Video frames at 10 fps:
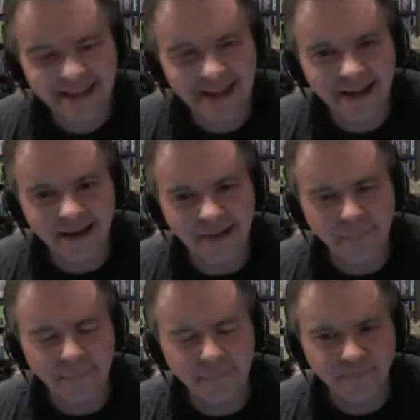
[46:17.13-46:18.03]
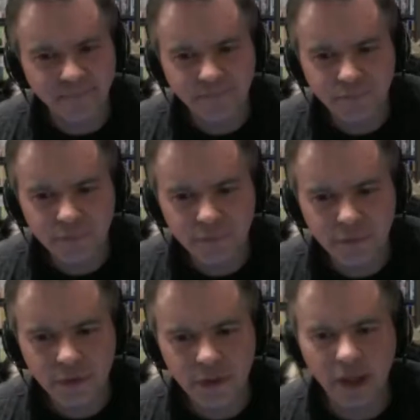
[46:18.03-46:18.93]

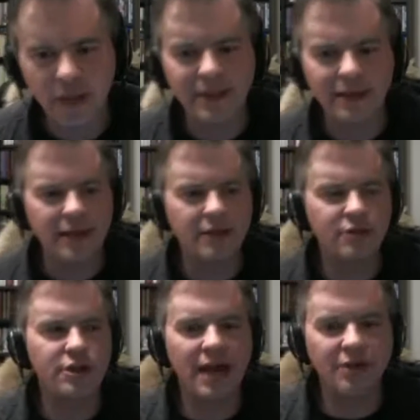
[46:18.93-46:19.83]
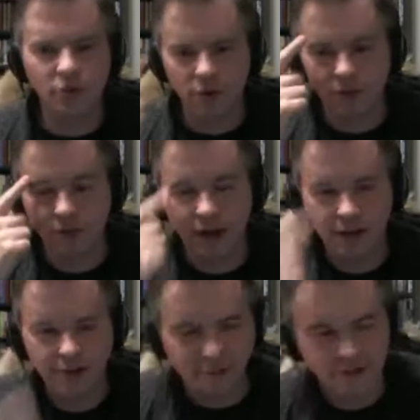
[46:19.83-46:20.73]
I mean, like, she has to work with
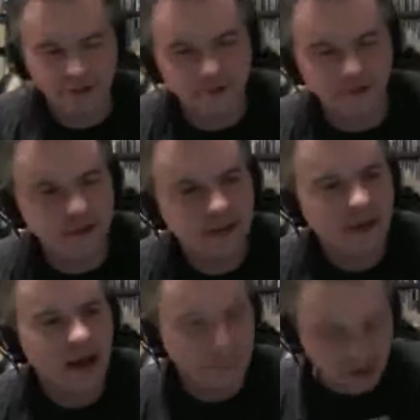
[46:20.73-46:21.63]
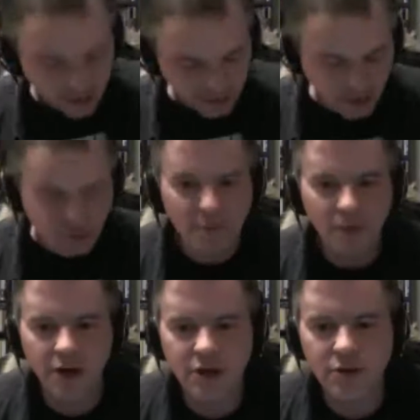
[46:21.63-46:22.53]
concepts of, I mean, some of these people
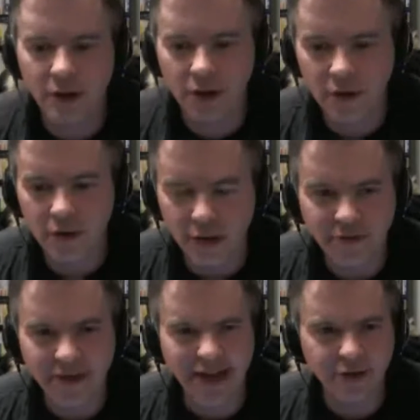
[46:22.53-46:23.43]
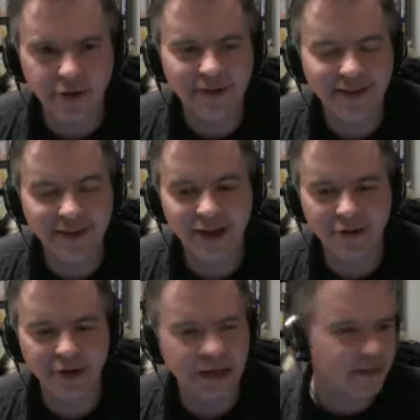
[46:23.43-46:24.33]
are accusing her of it's kind of
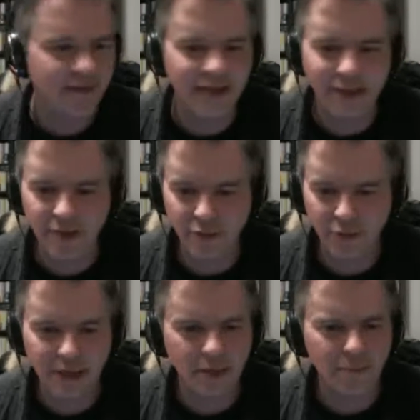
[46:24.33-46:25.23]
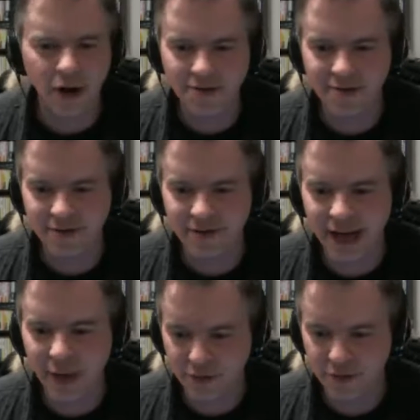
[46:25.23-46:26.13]
funny, the same things repeat, Marxist
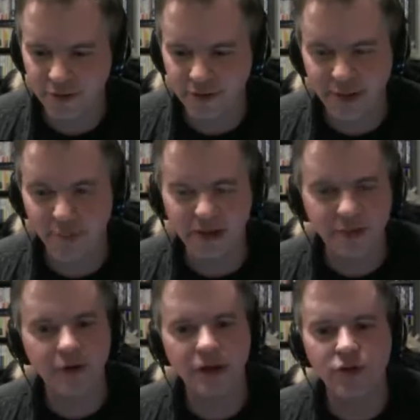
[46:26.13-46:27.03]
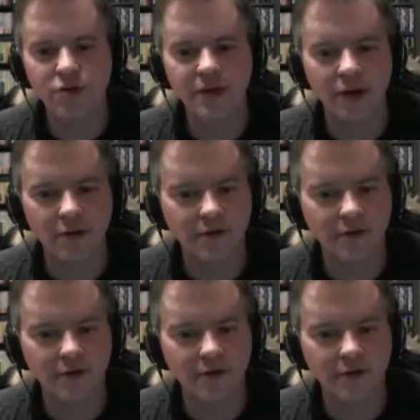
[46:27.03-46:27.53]
analysis in the same way. They're accusing her of